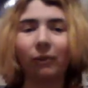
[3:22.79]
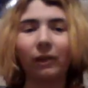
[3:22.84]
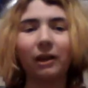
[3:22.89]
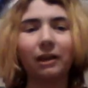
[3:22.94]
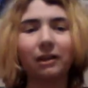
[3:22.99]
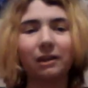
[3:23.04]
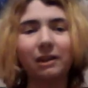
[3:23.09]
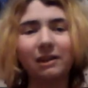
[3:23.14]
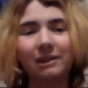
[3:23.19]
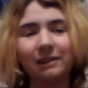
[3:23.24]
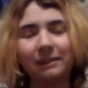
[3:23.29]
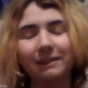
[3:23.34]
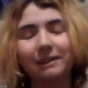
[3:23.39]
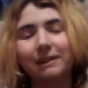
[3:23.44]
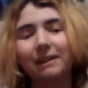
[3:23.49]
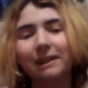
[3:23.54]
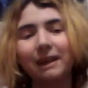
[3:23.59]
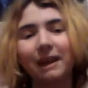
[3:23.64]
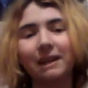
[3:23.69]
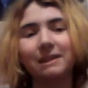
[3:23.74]
Like,
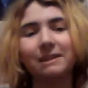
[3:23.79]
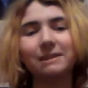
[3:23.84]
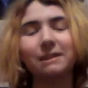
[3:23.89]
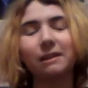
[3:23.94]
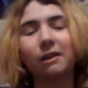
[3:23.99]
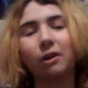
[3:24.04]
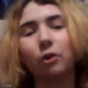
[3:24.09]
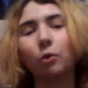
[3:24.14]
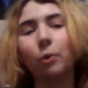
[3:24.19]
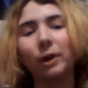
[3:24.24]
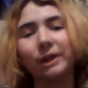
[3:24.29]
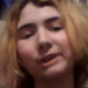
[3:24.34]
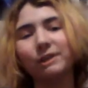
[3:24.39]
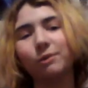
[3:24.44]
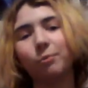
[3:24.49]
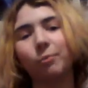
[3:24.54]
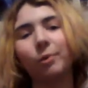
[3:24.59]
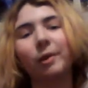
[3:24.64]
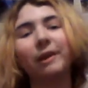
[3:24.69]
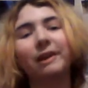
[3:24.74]
it doesn't equate
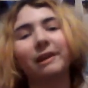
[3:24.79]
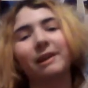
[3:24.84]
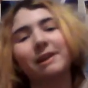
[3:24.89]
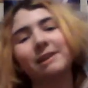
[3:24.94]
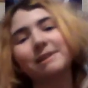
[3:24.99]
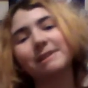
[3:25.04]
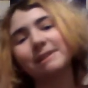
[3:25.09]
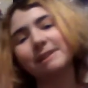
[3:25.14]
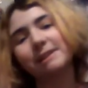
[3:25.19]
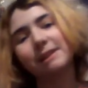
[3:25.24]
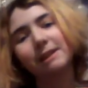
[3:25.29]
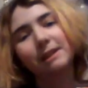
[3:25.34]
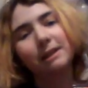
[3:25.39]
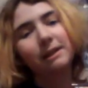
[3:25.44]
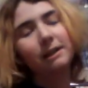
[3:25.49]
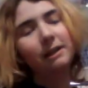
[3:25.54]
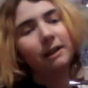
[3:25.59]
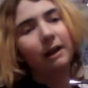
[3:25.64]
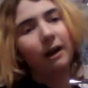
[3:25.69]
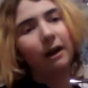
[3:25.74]
to weakness.
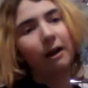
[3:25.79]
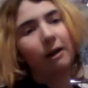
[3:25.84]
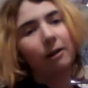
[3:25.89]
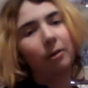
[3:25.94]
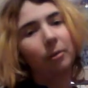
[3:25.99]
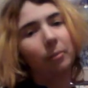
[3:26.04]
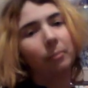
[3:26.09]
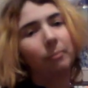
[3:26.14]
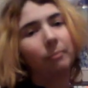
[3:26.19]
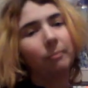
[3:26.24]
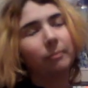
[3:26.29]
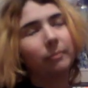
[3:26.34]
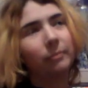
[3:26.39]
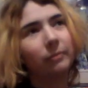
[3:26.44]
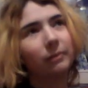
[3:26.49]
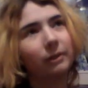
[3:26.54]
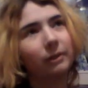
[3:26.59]
And